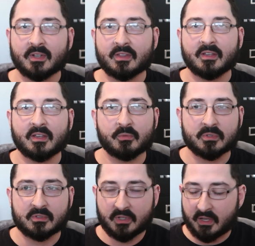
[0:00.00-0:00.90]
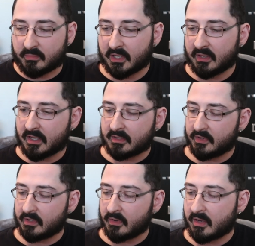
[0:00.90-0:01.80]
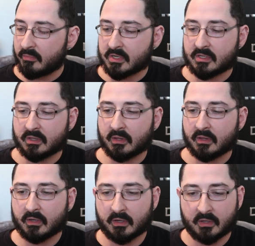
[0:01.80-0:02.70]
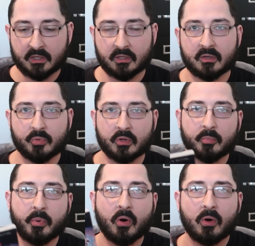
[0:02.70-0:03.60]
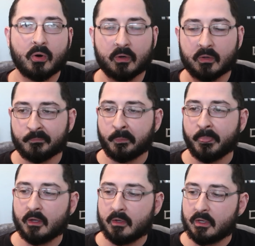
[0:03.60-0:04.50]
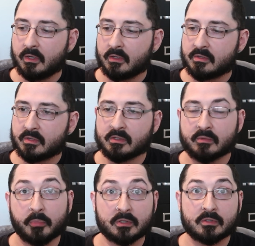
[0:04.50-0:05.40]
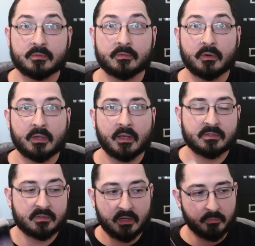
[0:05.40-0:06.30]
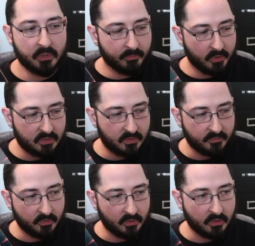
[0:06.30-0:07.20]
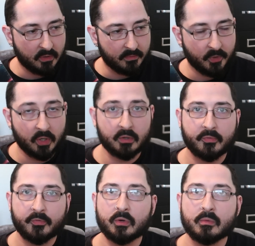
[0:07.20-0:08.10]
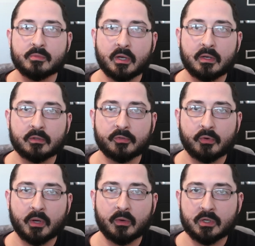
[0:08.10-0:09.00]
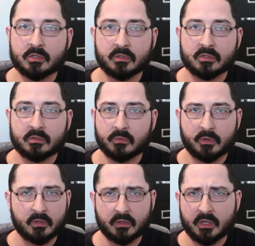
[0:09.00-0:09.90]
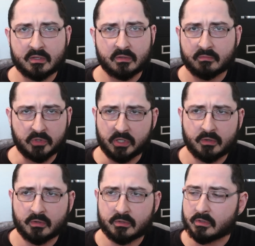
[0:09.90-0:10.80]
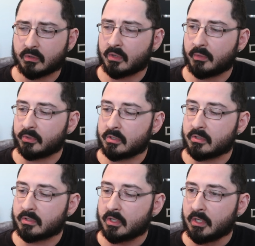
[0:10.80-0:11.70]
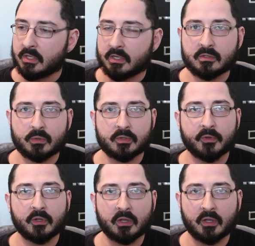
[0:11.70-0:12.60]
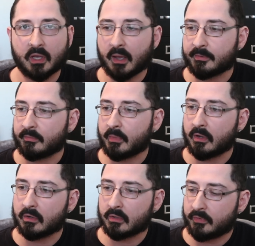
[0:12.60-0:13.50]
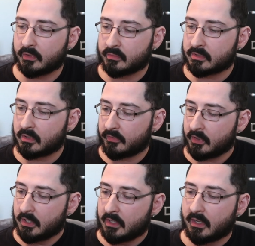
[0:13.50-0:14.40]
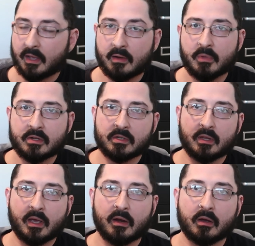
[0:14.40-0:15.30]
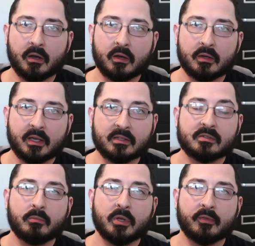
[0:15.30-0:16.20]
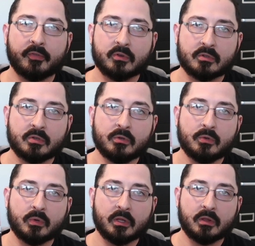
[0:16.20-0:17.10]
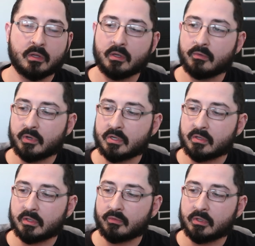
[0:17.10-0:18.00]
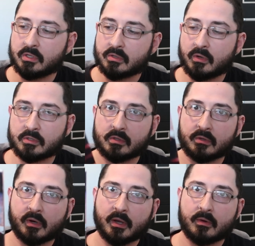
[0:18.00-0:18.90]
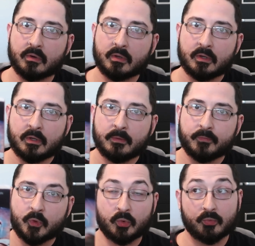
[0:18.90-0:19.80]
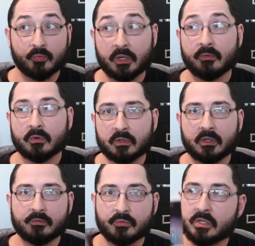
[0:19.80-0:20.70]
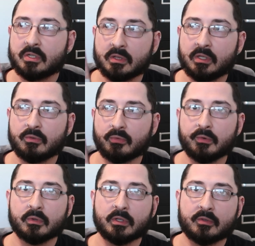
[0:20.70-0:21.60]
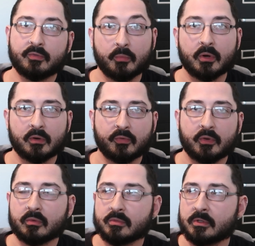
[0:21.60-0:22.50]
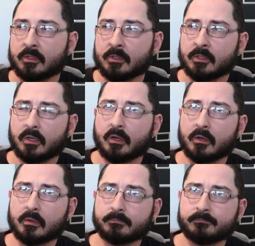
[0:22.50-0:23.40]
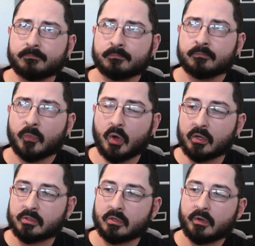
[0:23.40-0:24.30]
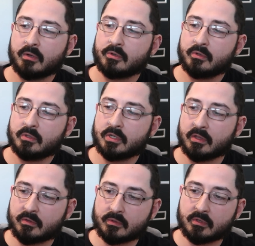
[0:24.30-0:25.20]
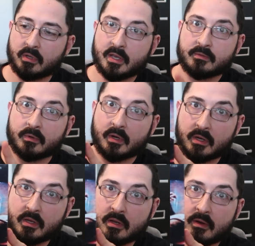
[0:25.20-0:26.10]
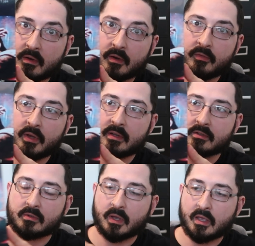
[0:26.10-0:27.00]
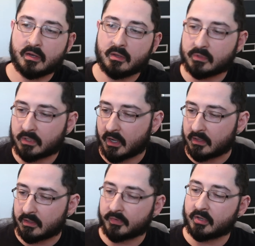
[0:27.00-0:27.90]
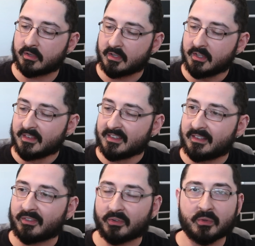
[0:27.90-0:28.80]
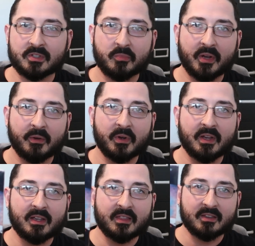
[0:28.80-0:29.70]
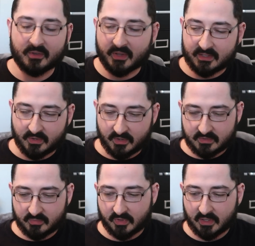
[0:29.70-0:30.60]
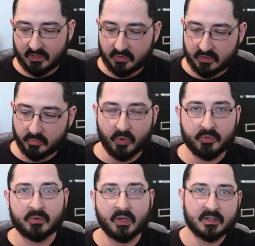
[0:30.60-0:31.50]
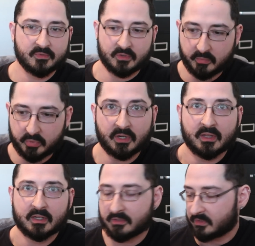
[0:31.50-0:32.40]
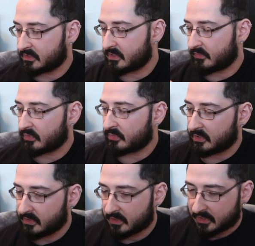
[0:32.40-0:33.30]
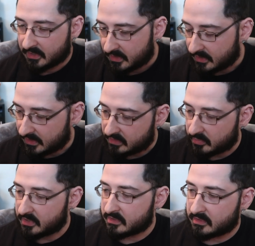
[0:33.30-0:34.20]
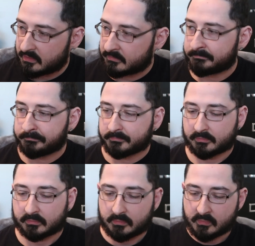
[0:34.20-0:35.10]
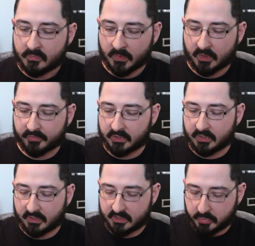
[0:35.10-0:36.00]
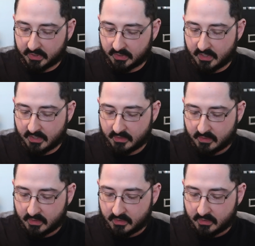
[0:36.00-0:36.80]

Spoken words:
I think it was, yeah, in my last video I had mentioned that the good brother Paul has sent me a bunch of Unearthed Films titles from my wish list within the last year or so, a couple of years. He's always filling in the gaps of my Unearthed Film stuff, and I had mentioned that he had sent me the first two in the recently released August Underground, or recently re-released from Unearthed Films, August Underground trilogy, and this was the last one I needed of that, so Andy was kind enough to throw this my way, so that's awesome. Thank you to both of you guys for completing that trilogy for me. That's amazing. Definitely didn't expect that.